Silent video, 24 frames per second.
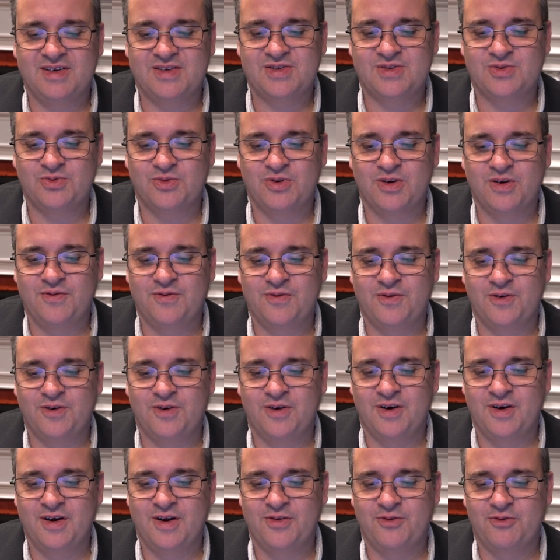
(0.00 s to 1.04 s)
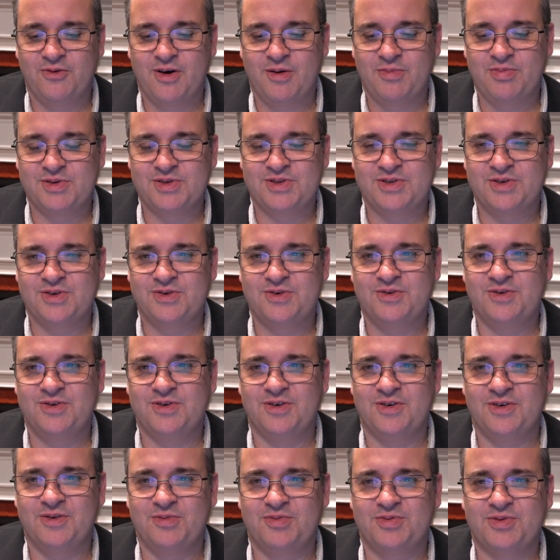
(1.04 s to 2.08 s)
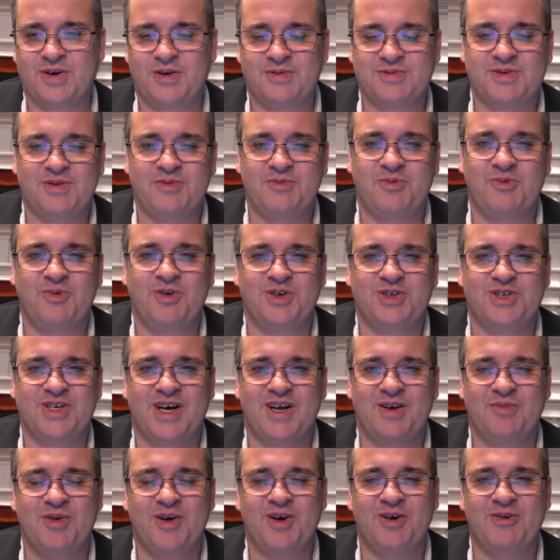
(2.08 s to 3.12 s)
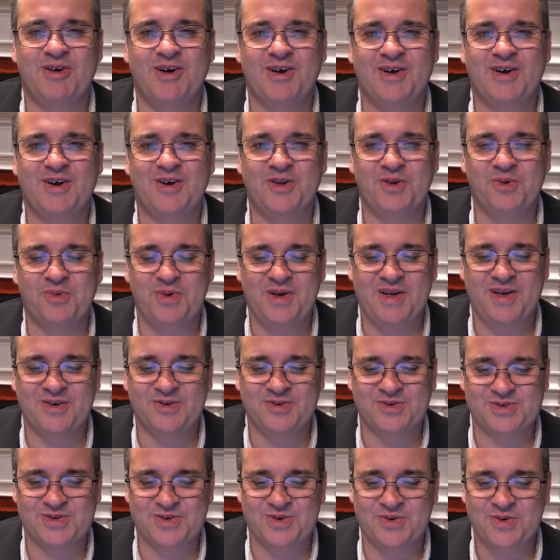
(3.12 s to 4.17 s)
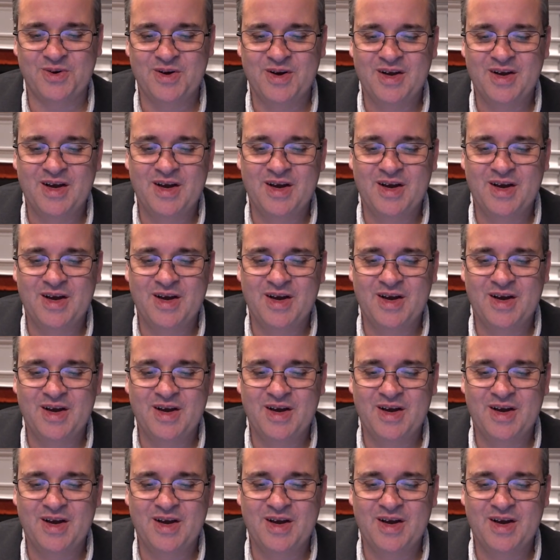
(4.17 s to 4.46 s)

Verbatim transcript: a story for another episode or perhaps something we can chat about around Halloween or so.